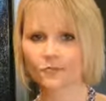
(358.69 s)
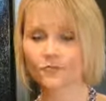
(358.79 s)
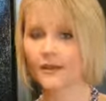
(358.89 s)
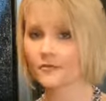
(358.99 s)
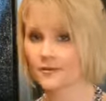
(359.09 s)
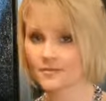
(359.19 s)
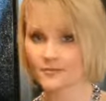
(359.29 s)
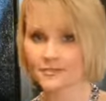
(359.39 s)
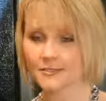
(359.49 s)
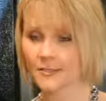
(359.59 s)
great
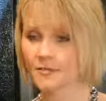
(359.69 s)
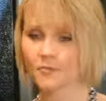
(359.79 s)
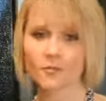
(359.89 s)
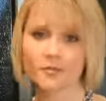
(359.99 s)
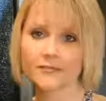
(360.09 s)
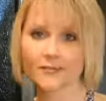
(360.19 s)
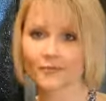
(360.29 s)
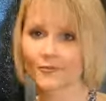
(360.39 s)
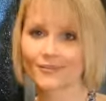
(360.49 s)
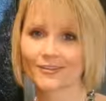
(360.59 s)
recipes and you won't believe how
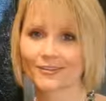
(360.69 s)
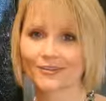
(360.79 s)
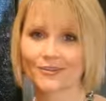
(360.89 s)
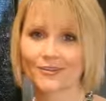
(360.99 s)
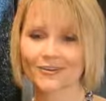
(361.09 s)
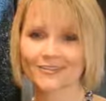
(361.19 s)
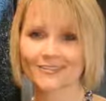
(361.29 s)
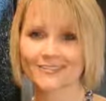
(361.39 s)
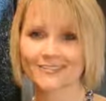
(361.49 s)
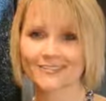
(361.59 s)
quickly you can cook
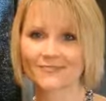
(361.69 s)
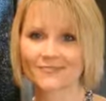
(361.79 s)
things.